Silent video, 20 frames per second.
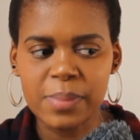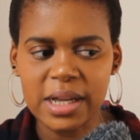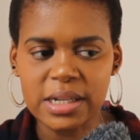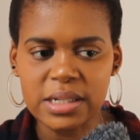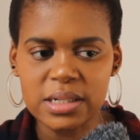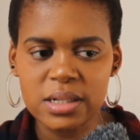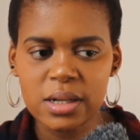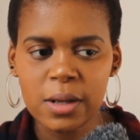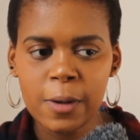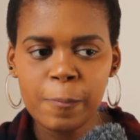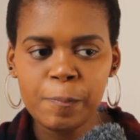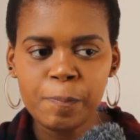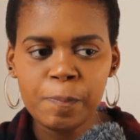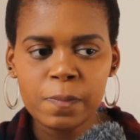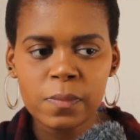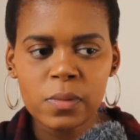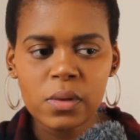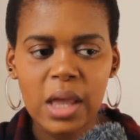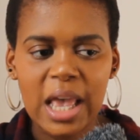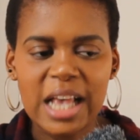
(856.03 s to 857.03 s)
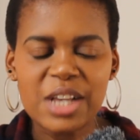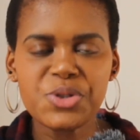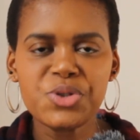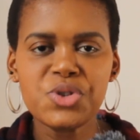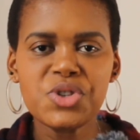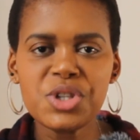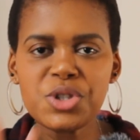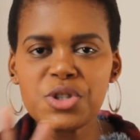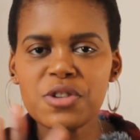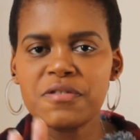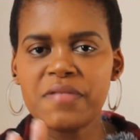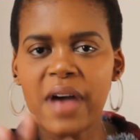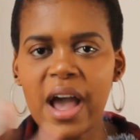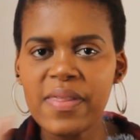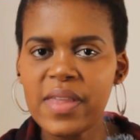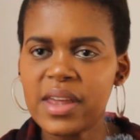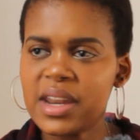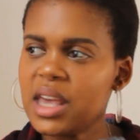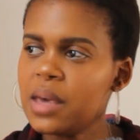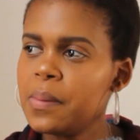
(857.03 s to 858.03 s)
But as soon as you
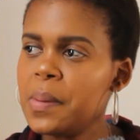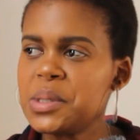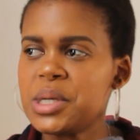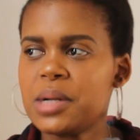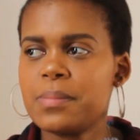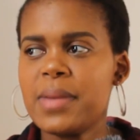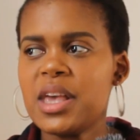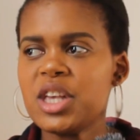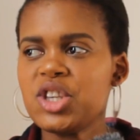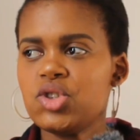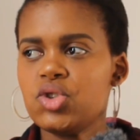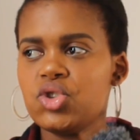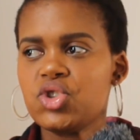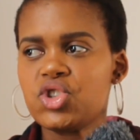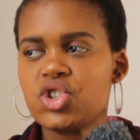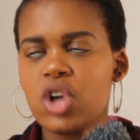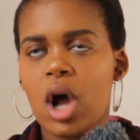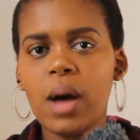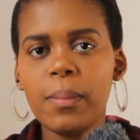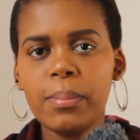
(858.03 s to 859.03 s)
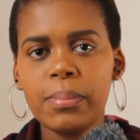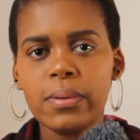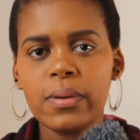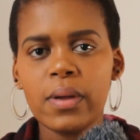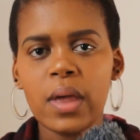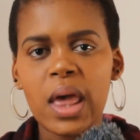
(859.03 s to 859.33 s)
find that image that makes you stop,